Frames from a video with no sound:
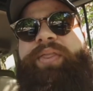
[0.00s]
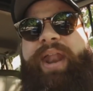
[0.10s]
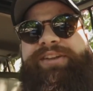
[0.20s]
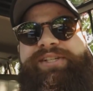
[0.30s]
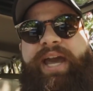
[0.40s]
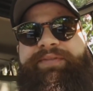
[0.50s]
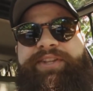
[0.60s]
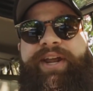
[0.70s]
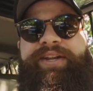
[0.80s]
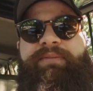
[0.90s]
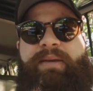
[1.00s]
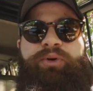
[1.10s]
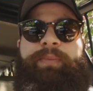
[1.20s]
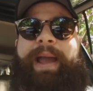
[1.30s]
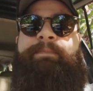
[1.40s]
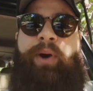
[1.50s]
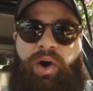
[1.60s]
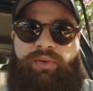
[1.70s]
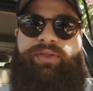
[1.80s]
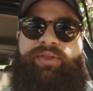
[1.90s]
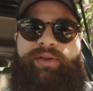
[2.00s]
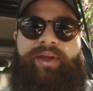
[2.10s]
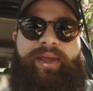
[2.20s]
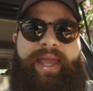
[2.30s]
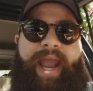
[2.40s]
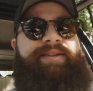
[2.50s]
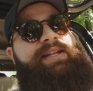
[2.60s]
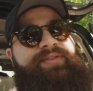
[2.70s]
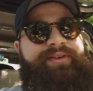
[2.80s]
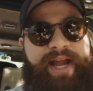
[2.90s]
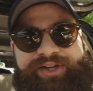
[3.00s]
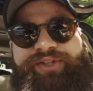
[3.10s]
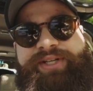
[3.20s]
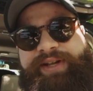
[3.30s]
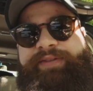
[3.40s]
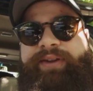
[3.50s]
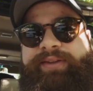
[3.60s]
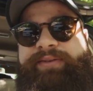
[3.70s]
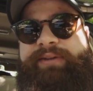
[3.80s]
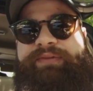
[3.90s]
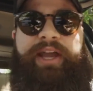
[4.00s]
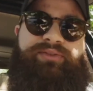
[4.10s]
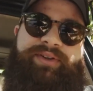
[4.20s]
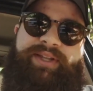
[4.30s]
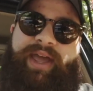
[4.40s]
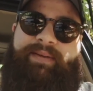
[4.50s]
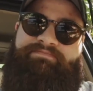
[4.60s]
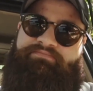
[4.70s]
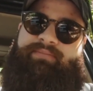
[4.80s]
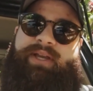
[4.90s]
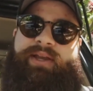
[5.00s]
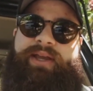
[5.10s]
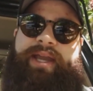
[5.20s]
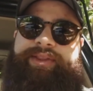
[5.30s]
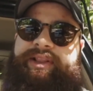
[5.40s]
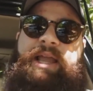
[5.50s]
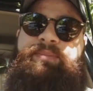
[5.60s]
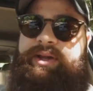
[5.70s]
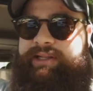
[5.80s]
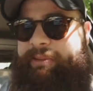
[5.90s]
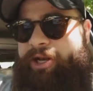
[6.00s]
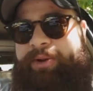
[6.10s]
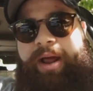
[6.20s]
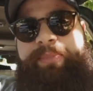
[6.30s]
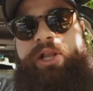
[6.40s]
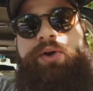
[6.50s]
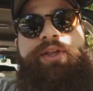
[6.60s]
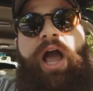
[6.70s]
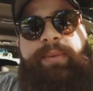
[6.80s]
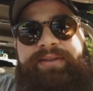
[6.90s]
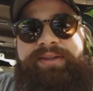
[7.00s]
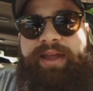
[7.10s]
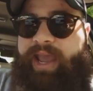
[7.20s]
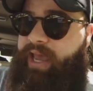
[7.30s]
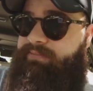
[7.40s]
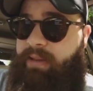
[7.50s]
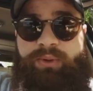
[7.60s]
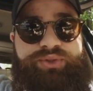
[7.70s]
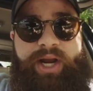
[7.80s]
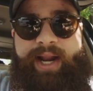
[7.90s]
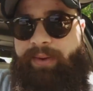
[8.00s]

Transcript: That actually kind of is a good idea. Maybe we'll buy both and see if there's actually a difference. If you guys want to see that, hit the like button, let me know down below in the comments, and maybe we'll try it